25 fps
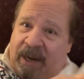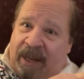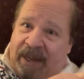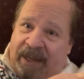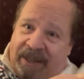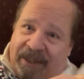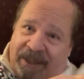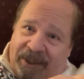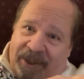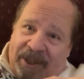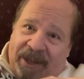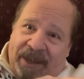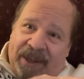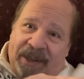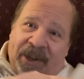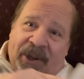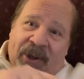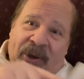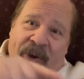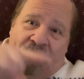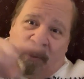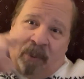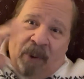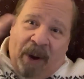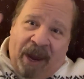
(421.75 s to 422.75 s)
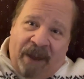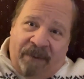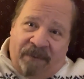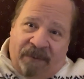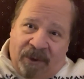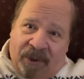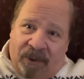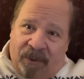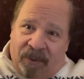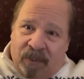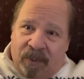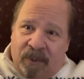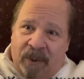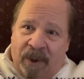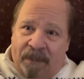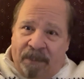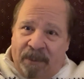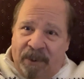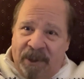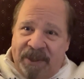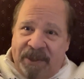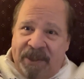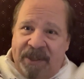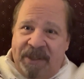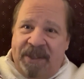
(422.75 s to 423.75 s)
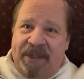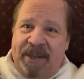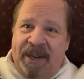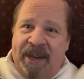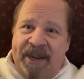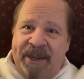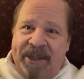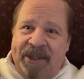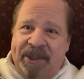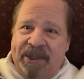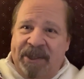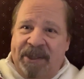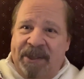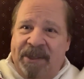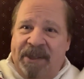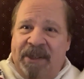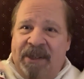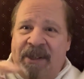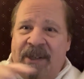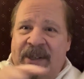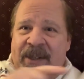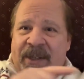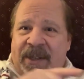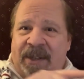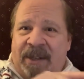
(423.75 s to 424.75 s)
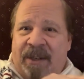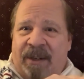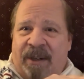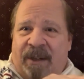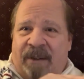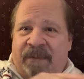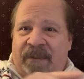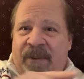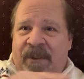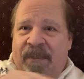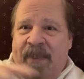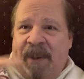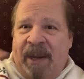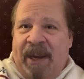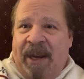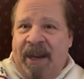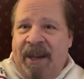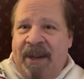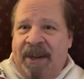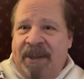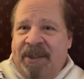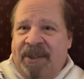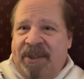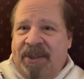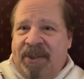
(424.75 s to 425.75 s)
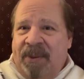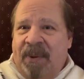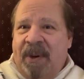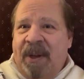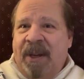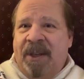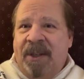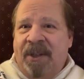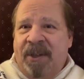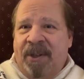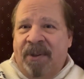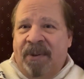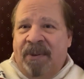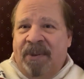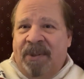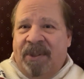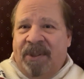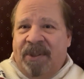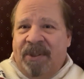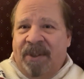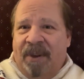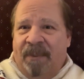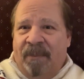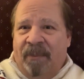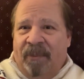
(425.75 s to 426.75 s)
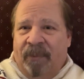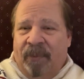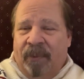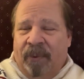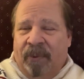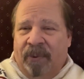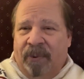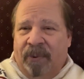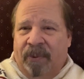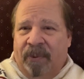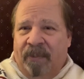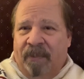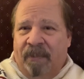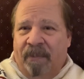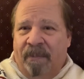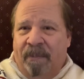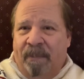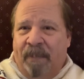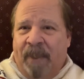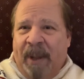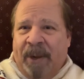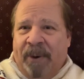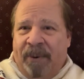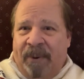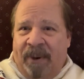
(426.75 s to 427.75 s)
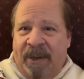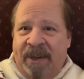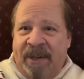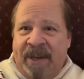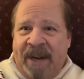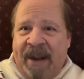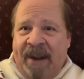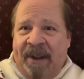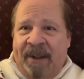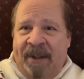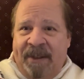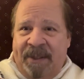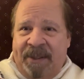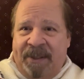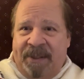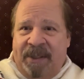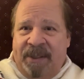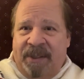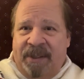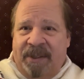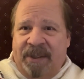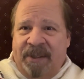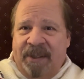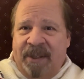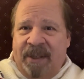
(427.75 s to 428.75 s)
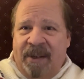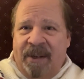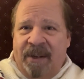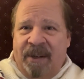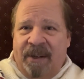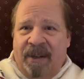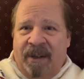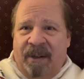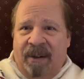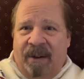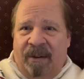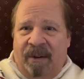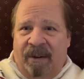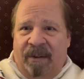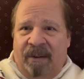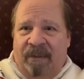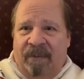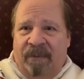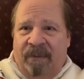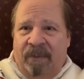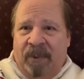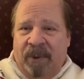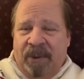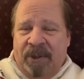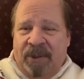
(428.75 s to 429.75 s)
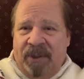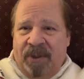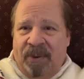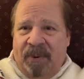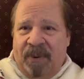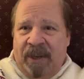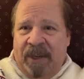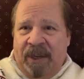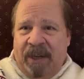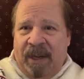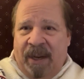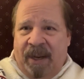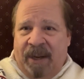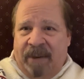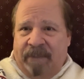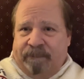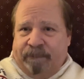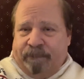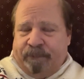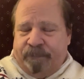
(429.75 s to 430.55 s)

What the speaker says: can get a graphical representation of the bias, so I can do some better analysis of what's going on.